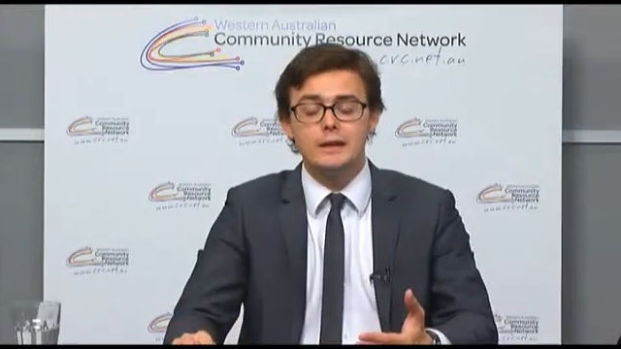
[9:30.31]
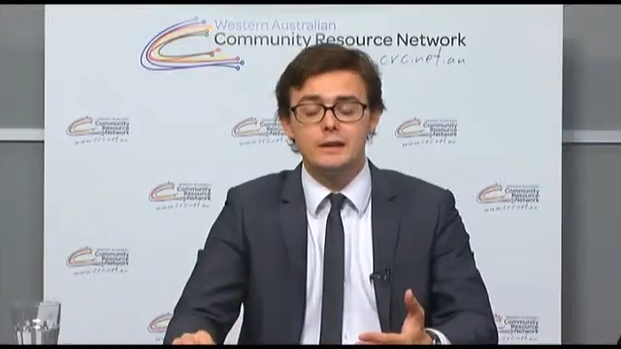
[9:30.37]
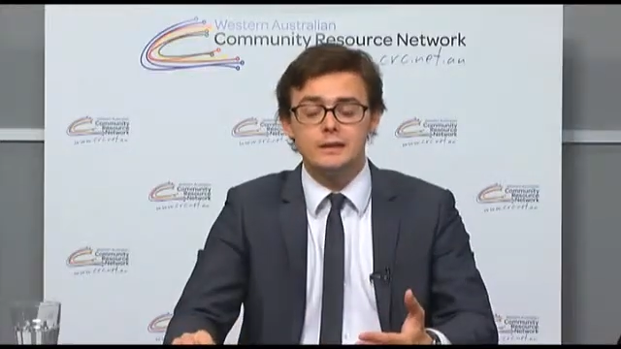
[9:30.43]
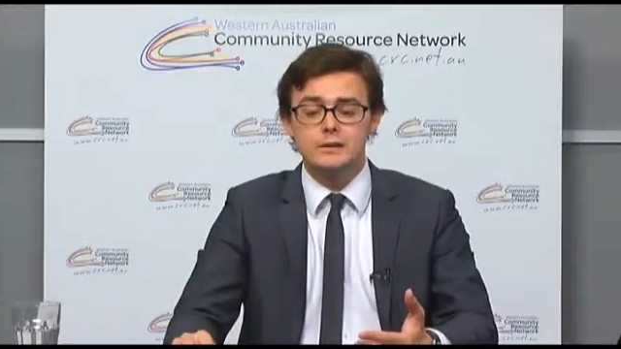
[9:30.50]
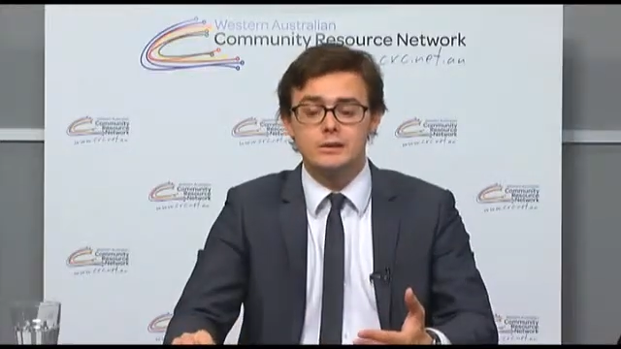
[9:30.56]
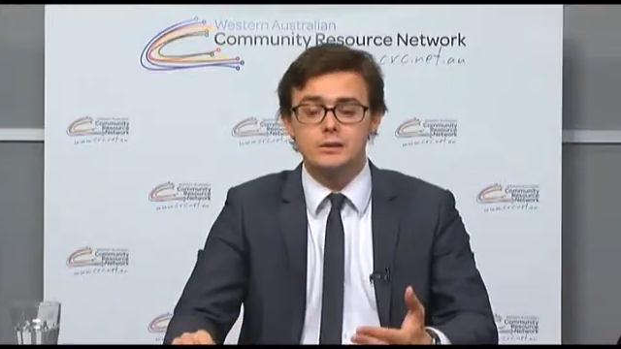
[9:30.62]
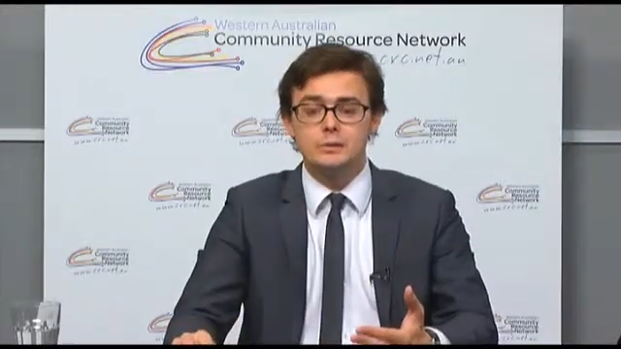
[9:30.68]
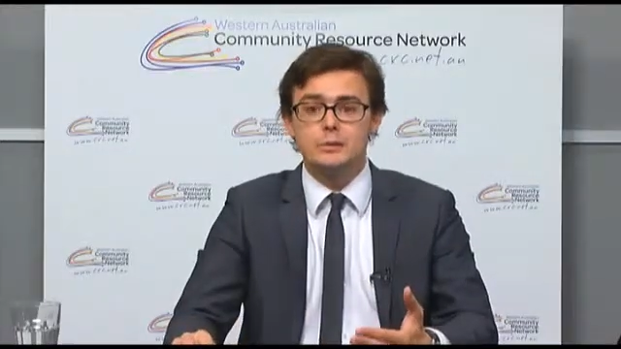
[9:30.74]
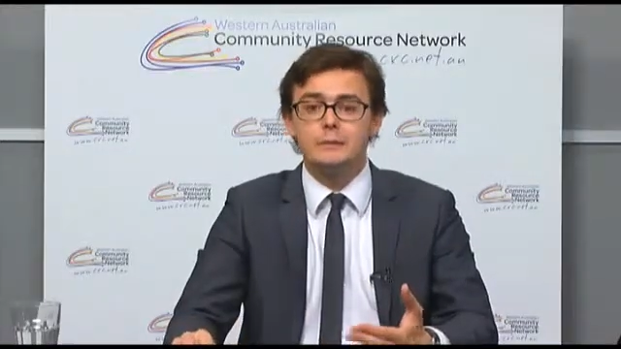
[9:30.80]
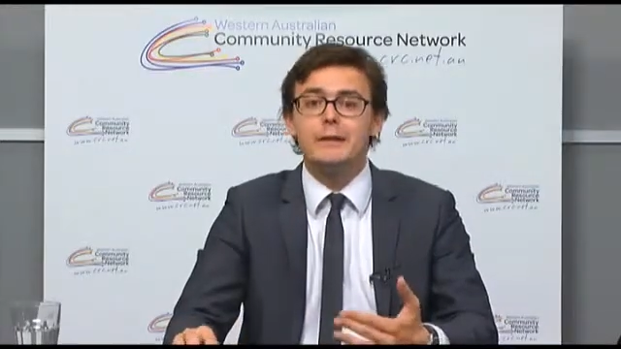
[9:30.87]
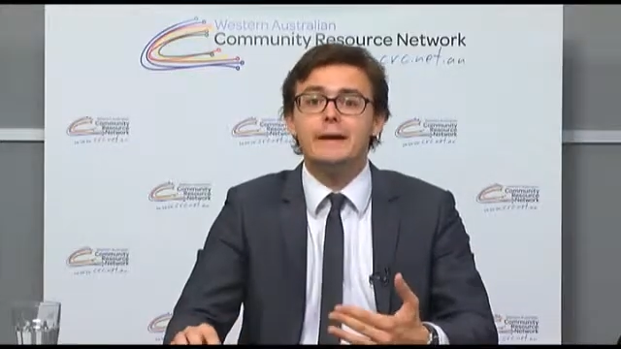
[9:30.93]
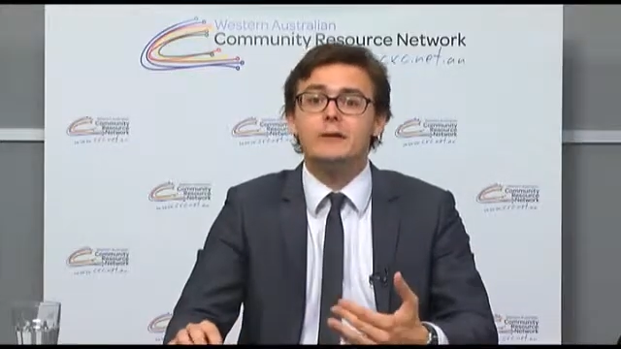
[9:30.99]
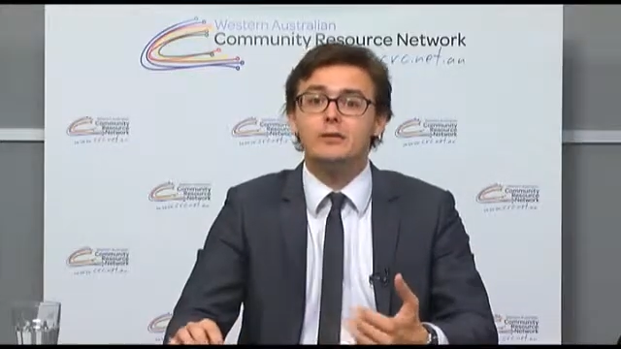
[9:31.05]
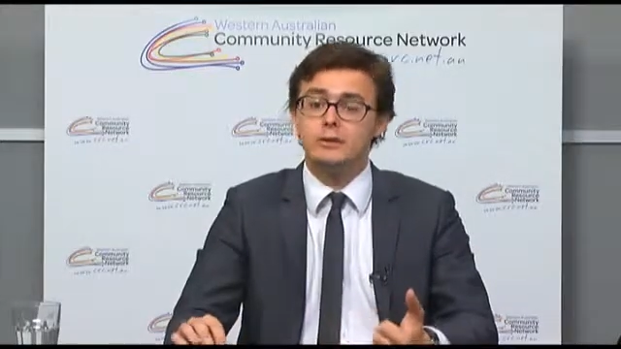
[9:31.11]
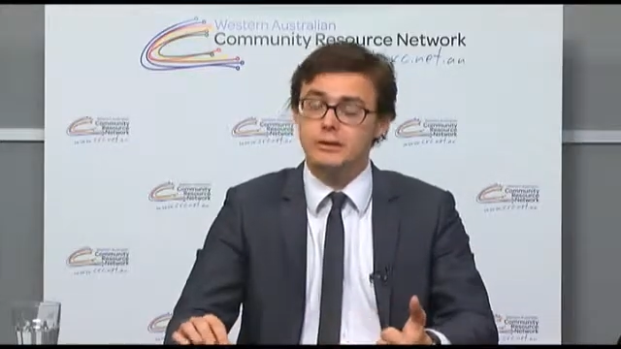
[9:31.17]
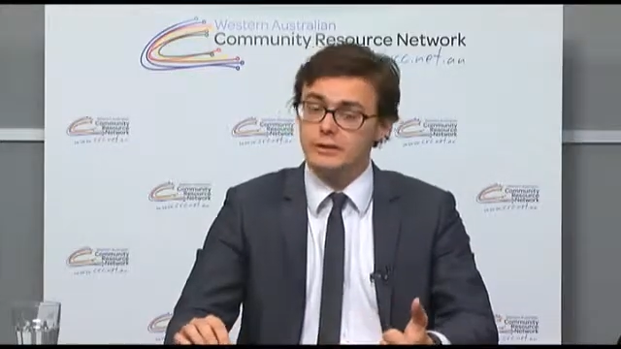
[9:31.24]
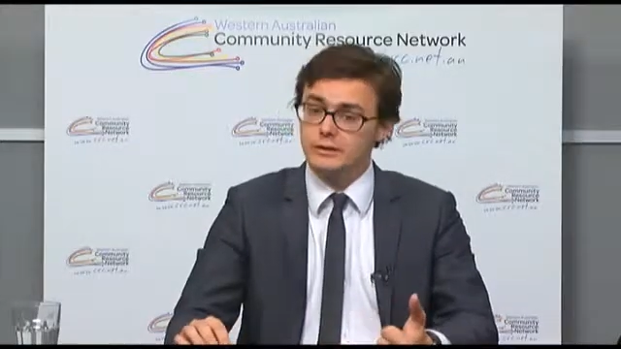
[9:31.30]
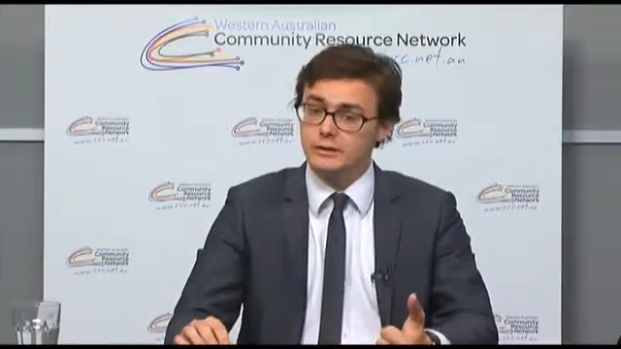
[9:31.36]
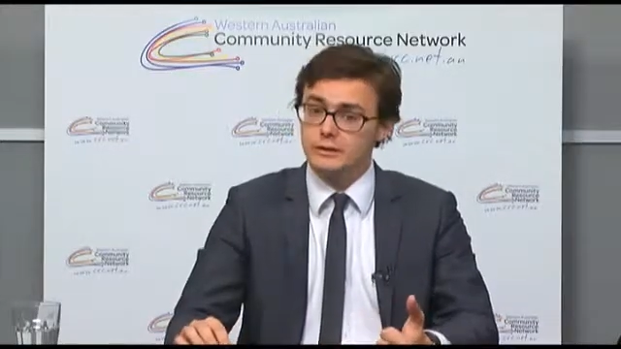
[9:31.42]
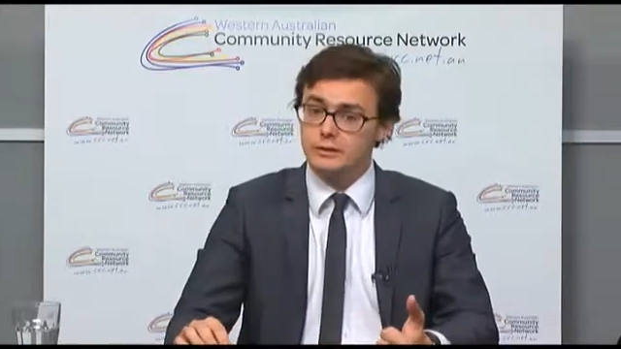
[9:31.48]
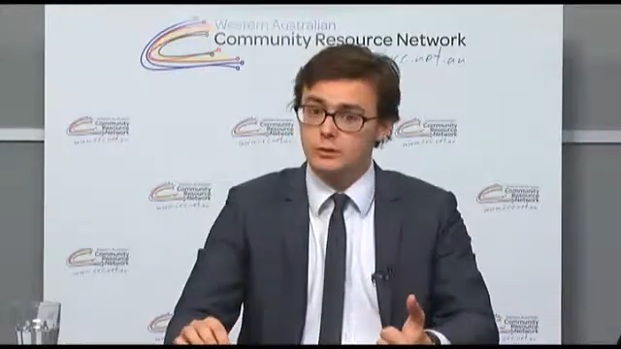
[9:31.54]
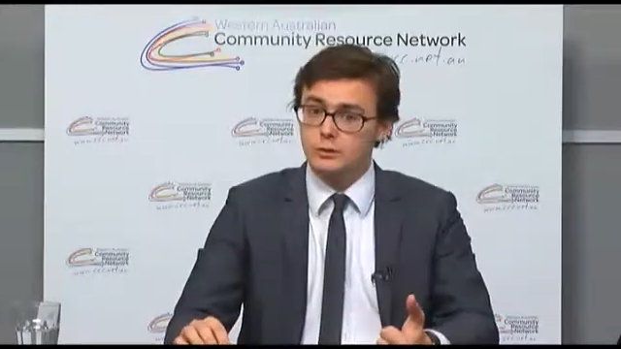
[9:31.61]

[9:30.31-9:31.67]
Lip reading: is to be made redundant